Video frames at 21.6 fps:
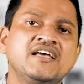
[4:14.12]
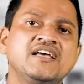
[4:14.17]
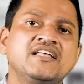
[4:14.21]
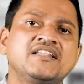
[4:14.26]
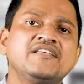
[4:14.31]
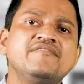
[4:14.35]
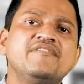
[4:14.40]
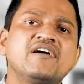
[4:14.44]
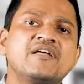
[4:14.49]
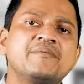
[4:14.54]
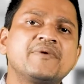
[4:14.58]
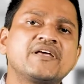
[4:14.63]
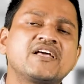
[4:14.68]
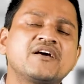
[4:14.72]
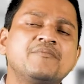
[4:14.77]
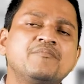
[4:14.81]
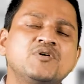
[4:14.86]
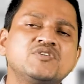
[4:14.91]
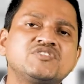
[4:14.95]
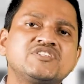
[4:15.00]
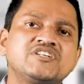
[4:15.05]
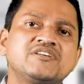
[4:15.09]
The
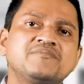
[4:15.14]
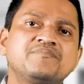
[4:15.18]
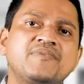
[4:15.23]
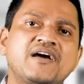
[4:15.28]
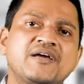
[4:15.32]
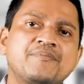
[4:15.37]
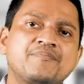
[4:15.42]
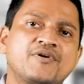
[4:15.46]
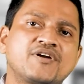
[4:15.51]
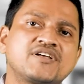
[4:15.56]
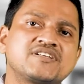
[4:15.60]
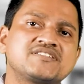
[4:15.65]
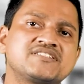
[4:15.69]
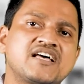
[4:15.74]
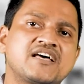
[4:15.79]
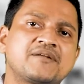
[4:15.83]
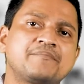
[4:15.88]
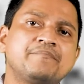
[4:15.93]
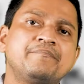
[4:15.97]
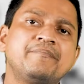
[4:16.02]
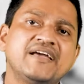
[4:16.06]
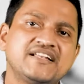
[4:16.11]
vermicomposting byproducts are
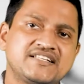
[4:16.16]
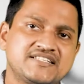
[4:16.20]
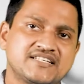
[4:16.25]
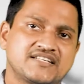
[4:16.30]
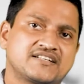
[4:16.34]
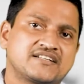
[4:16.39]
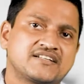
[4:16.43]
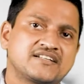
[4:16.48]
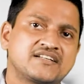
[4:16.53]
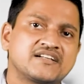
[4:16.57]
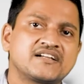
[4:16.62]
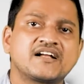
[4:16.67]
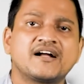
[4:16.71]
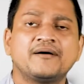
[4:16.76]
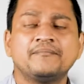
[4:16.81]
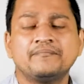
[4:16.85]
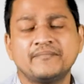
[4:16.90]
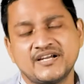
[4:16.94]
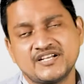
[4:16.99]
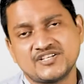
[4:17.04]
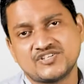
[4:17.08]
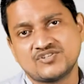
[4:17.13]
better
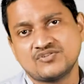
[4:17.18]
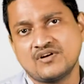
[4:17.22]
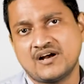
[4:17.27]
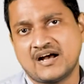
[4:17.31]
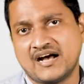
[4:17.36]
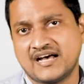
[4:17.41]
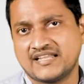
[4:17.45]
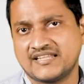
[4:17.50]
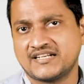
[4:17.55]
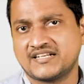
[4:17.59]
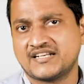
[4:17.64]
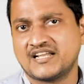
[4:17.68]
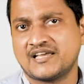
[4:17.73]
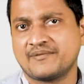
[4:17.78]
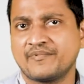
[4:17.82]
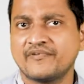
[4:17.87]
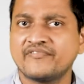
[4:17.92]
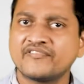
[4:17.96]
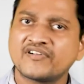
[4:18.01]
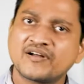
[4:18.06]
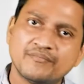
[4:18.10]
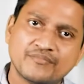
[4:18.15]
compared to other type
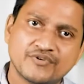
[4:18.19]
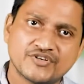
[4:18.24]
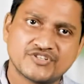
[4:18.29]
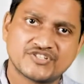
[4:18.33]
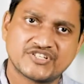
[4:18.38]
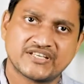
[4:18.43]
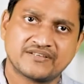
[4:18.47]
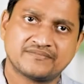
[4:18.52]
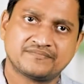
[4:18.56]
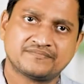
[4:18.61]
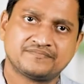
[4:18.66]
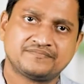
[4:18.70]
of composting.